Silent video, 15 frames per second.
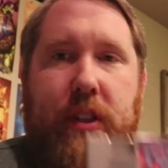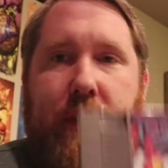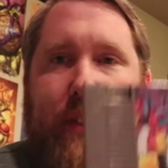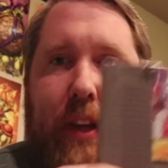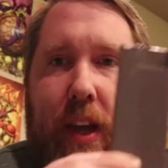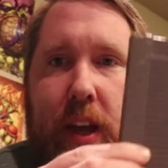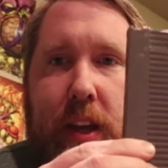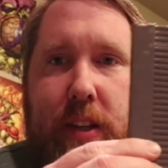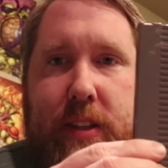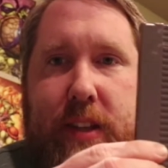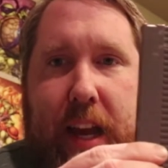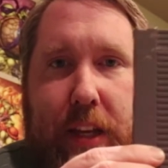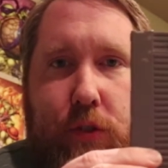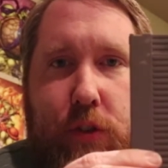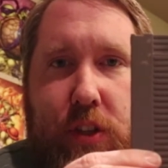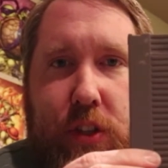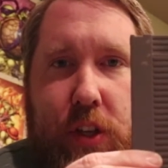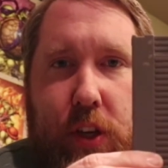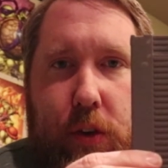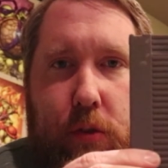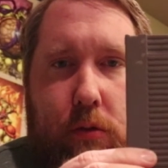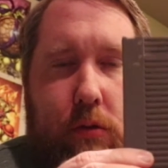is Tetris
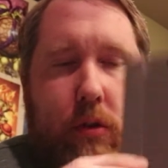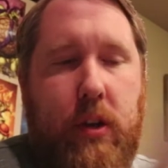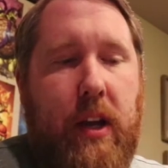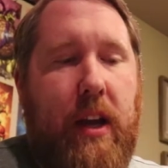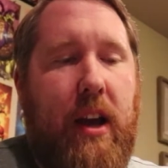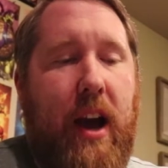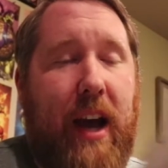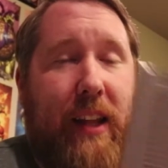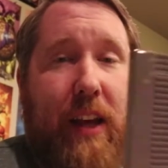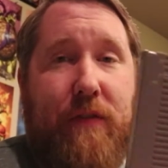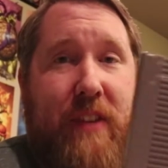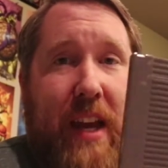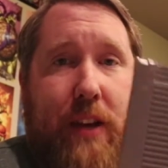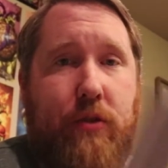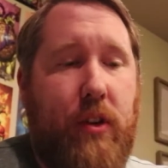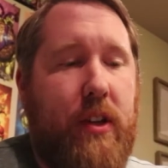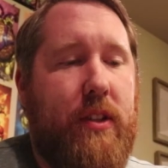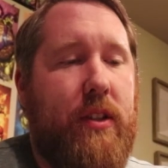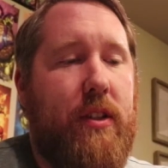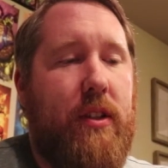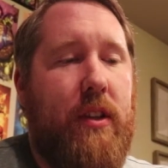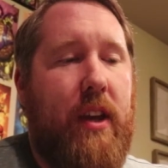2. I love
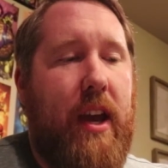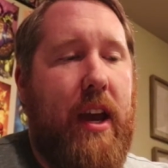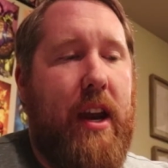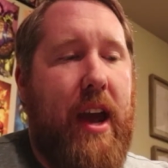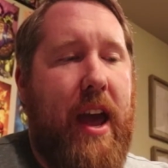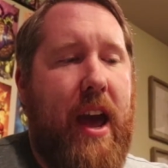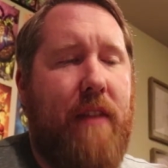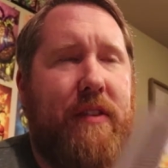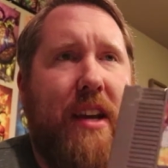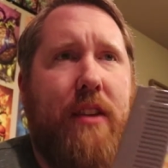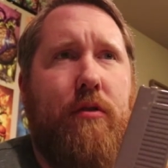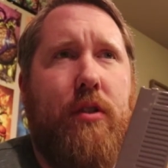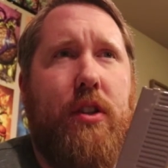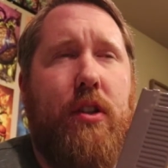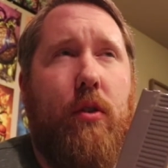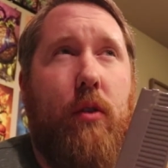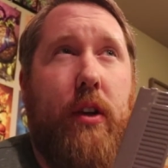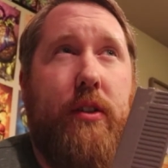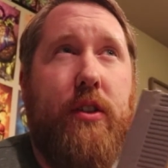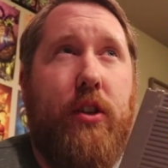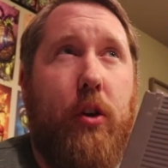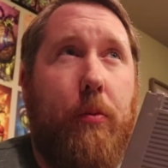Tetris. And I have Tetris 2
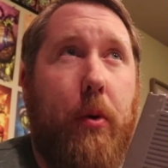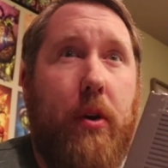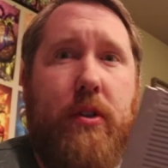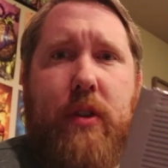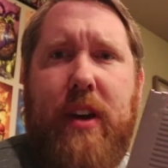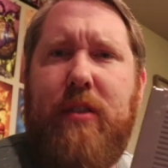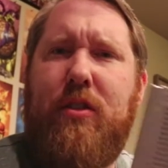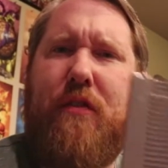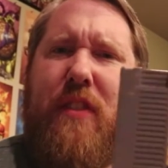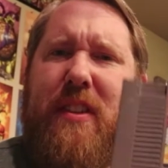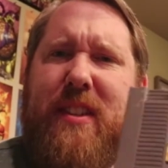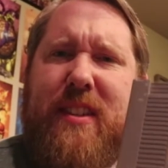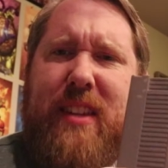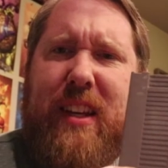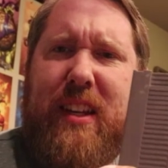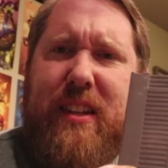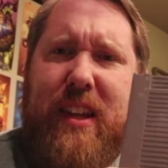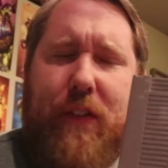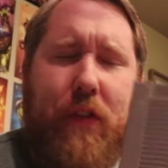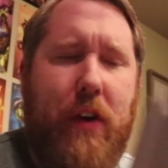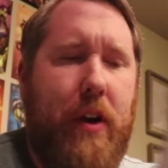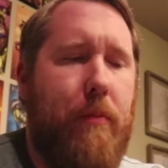on Super, so I don't know if this is any
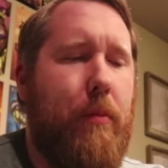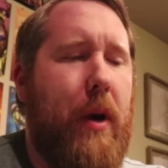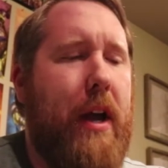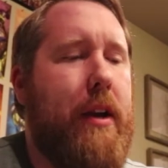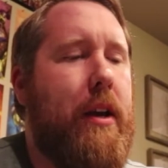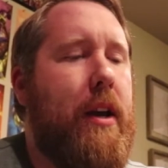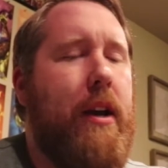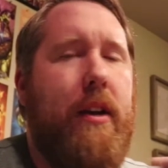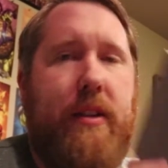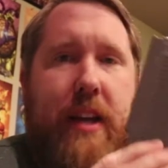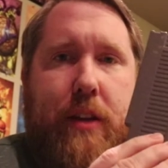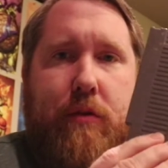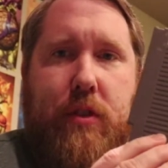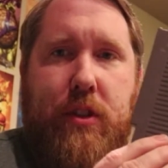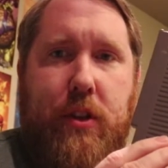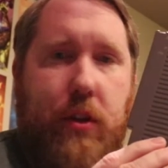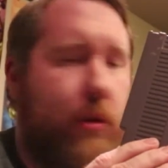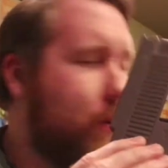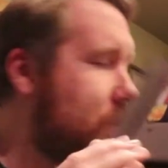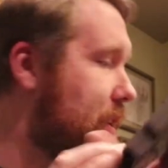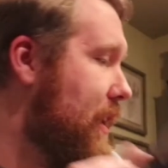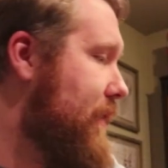different, but Tetris 2
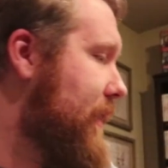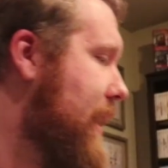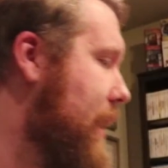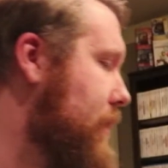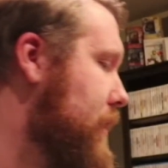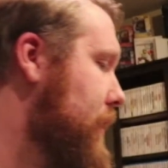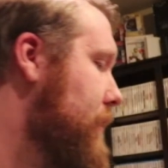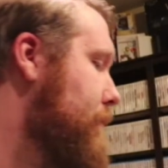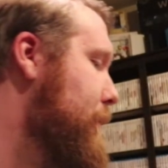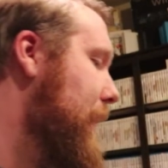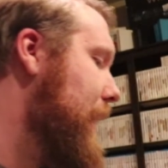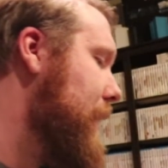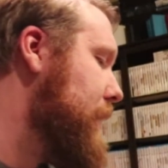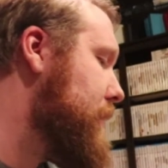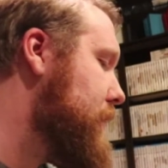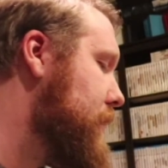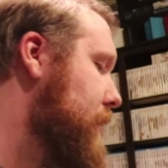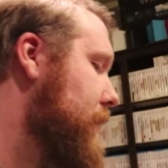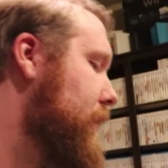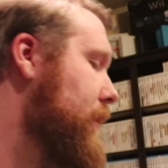was in that box.